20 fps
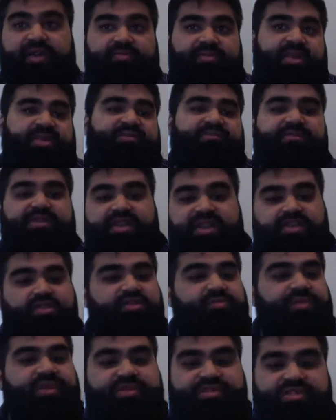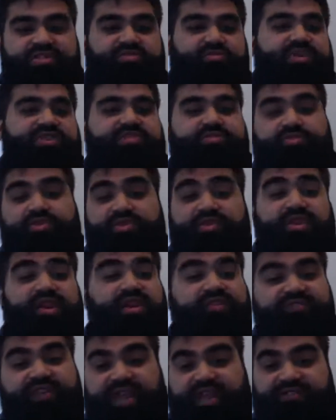Because it could be a situation where they're
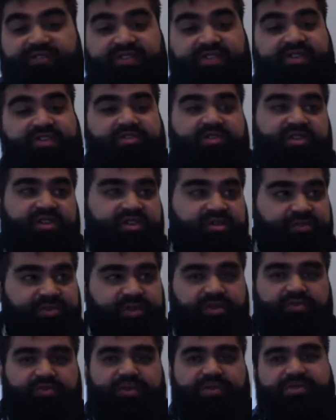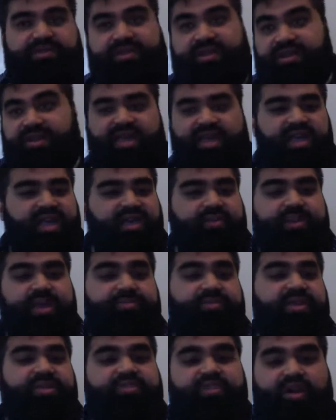not fasting, or there could be a reason, and it
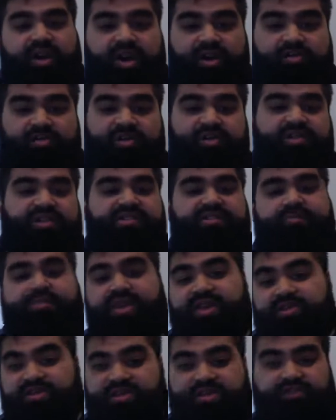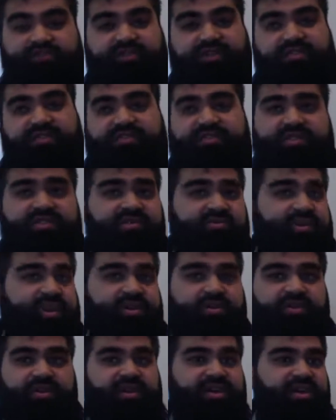might be either awkward to explain or difficult to
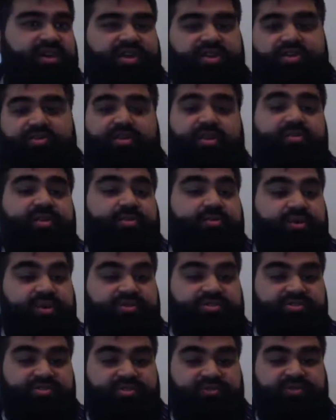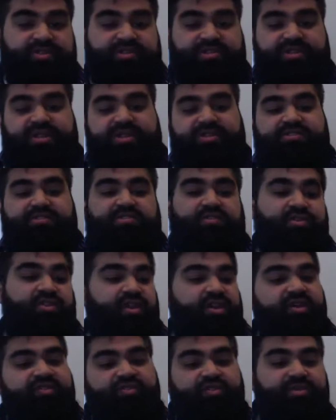explain, or, maybe a personal reason. And
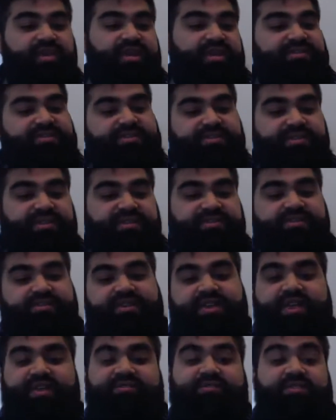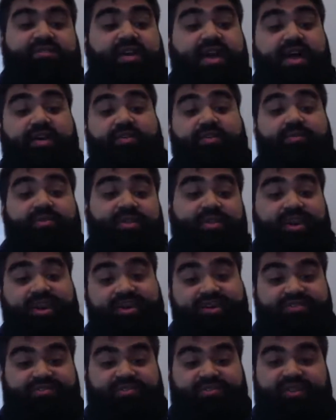so for me, it's just easier to ask, how
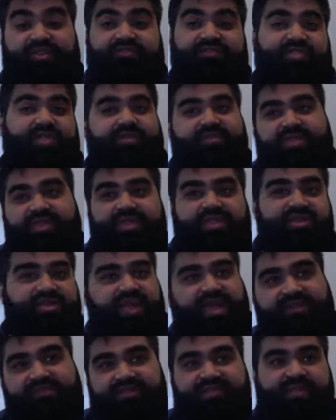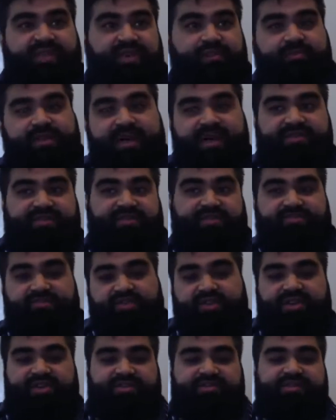Ramadan is going for them. And then you have this kind of positive,
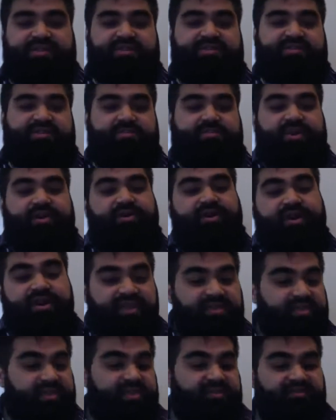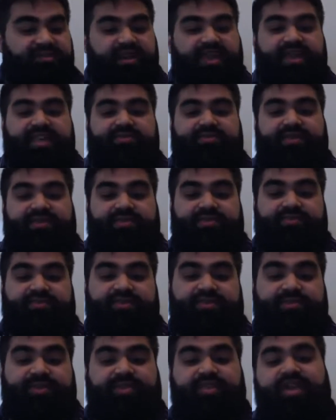great discussion about the different aspects of
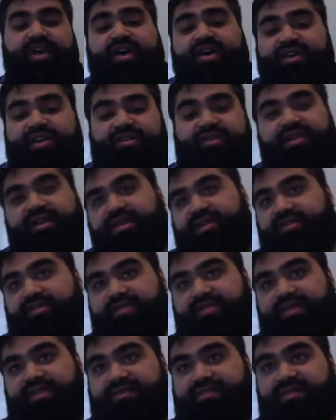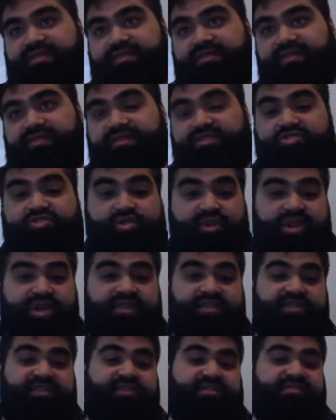Ramadan and the things that they're
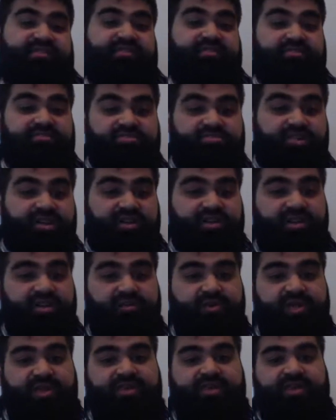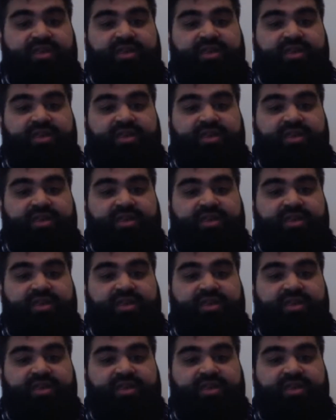enjoying, the things that they're struggling with.